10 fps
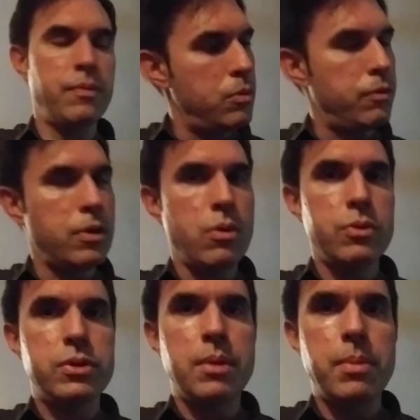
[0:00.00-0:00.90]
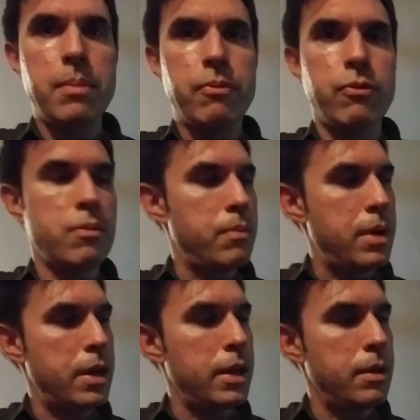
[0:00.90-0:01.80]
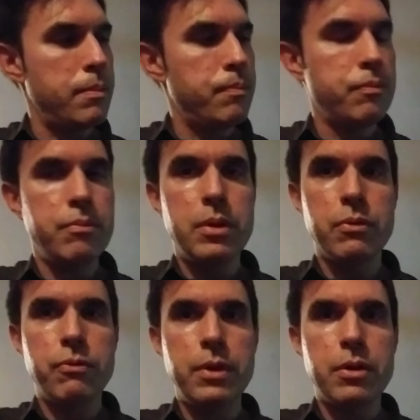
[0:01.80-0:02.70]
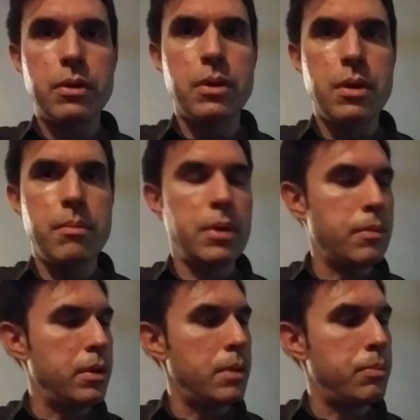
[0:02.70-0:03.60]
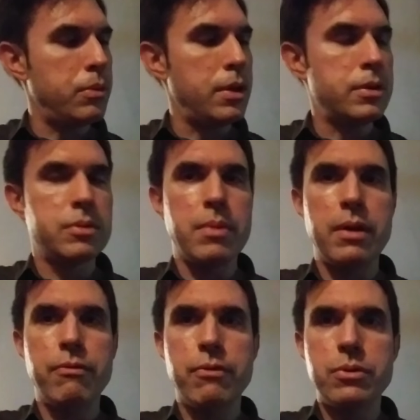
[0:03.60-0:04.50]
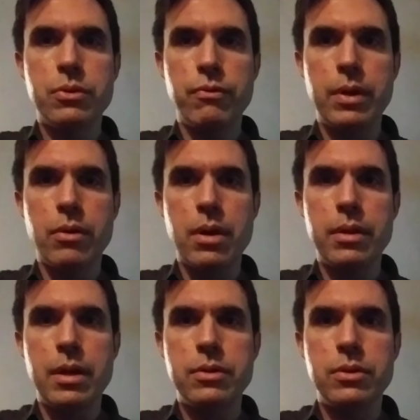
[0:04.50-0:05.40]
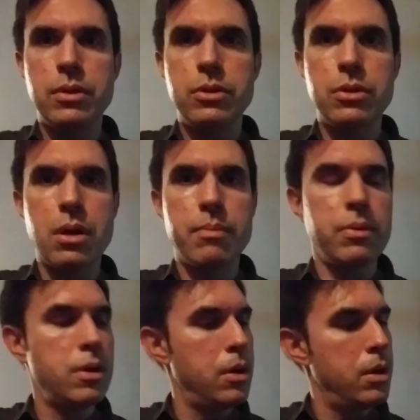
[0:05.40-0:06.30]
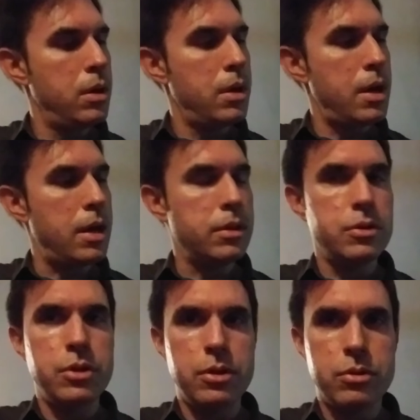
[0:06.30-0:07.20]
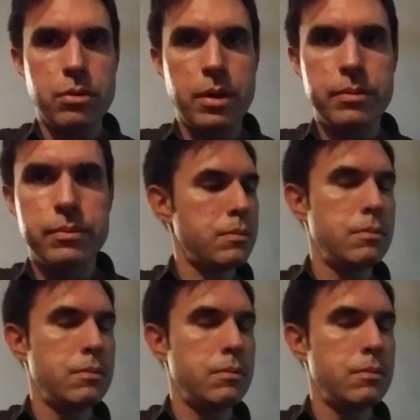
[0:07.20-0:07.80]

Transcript: moving a whole step up from my middle finger, but I'm going to place my first finger on that C sharp on the G string.